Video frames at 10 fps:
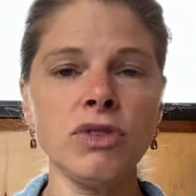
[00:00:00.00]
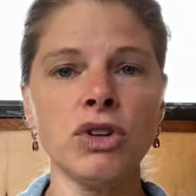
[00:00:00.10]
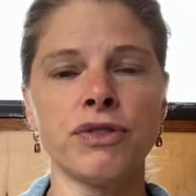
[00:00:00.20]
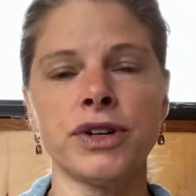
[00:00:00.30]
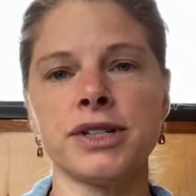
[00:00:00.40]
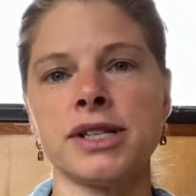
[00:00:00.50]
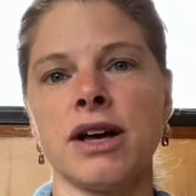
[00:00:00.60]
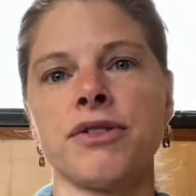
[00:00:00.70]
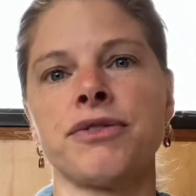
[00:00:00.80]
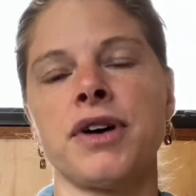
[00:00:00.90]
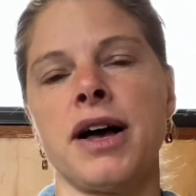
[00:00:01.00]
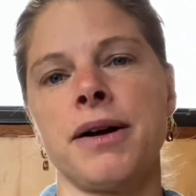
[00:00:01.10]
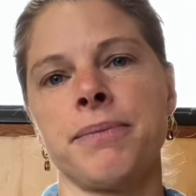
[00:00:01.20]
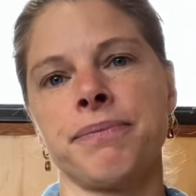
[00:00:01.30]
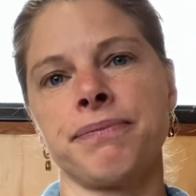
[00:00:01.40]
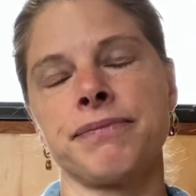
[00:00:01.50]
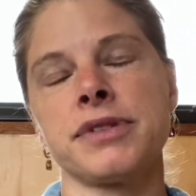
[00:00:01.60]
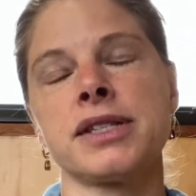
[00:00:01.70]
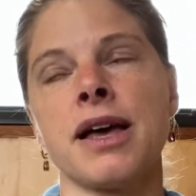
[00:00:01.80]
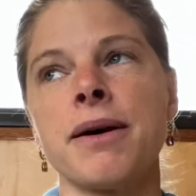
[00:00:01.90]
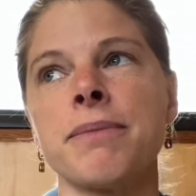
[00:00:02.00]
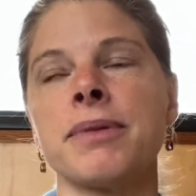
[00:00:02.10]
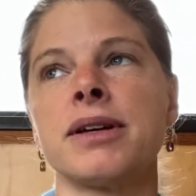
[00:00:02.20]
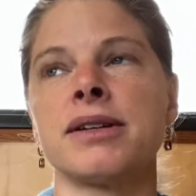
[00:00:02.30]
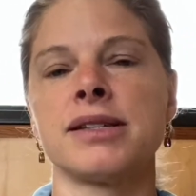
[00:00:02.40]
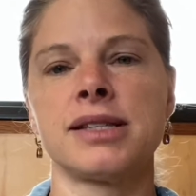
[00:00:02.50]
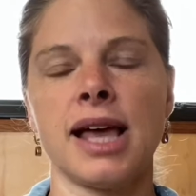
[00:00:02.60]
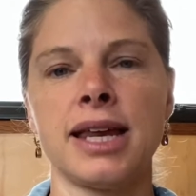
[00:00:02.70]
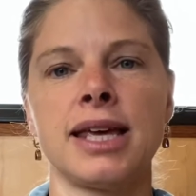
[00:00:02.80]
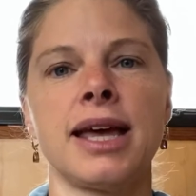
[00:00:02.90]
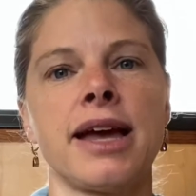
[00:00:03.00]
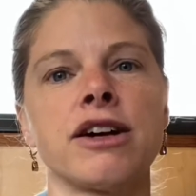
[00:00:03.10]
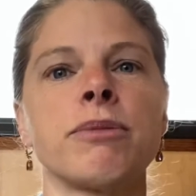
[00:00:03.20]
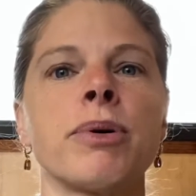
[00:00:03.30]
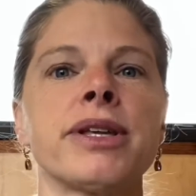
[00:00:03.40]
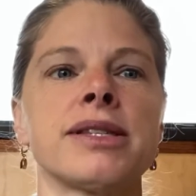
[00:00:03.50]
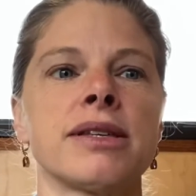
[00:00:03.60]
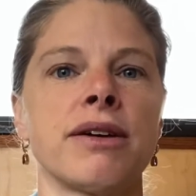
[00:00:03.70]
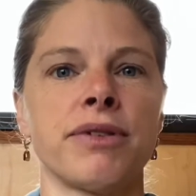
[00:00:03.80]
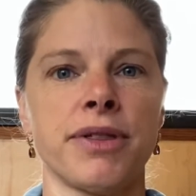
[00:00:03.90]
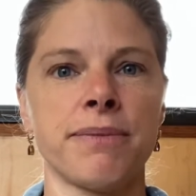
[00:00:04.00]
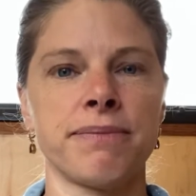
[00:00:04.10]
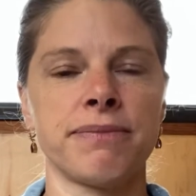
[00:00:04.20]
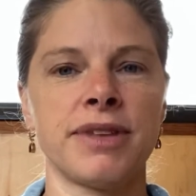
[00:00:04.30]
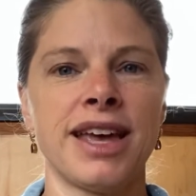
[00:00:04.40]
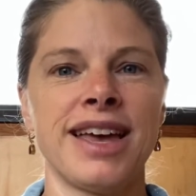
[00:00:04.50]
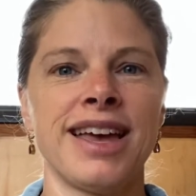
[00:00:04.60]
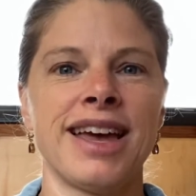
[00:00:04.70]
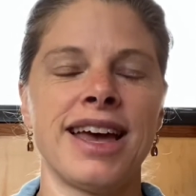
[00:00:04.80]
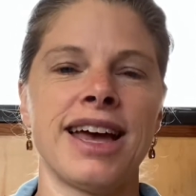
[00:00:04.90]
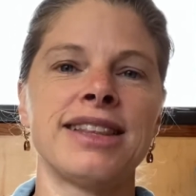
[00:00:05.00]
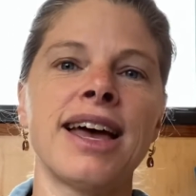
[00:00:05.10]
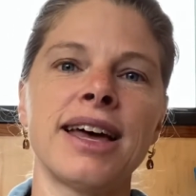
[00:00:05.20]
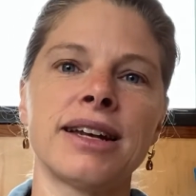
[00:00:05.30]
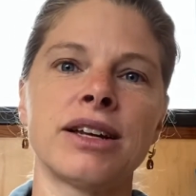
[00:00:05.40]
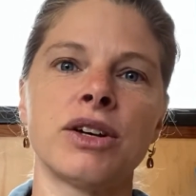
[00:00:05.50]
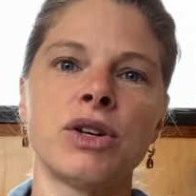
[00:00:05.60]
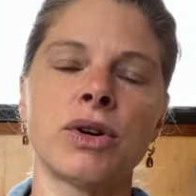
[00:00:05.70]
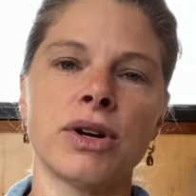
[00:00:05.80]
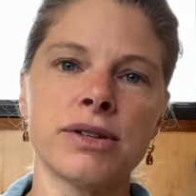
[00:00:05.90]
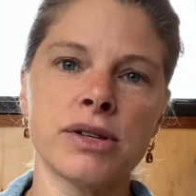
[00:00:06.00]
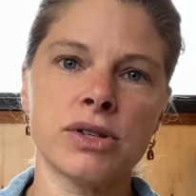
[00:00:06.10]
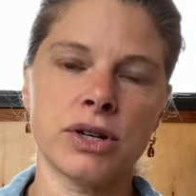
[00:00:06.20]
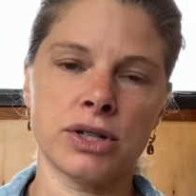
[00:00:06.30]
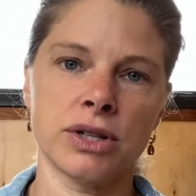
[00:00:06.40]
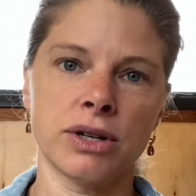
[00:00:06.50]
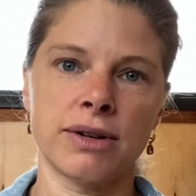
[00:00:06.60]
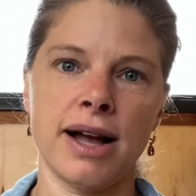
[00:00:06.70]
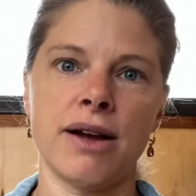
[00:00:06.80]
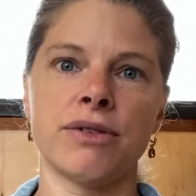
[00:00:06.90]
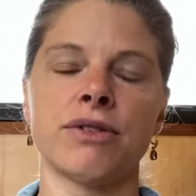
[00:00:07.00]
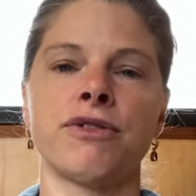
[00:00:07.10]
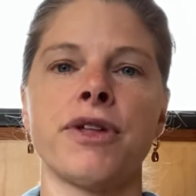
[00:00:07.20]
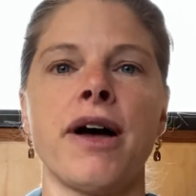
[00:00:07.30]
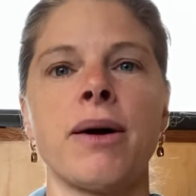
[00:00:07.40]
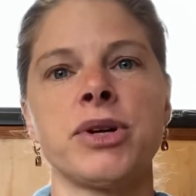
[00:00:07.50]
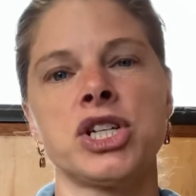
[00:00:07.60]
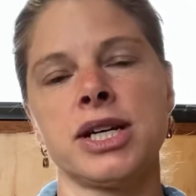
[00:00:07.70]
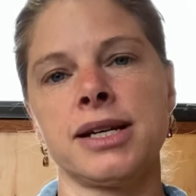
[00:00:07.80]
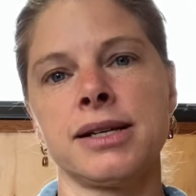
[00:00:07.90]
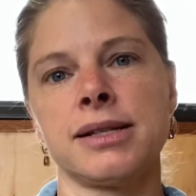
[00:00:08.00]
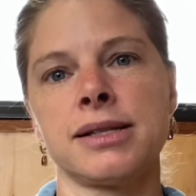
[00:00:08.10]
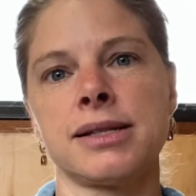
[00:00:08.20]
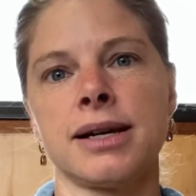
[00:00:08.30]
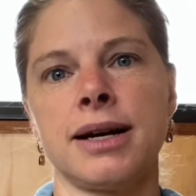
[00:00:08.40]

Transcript: for yourself some steady anchor points of rhythm. And then you can also start to look around for that which is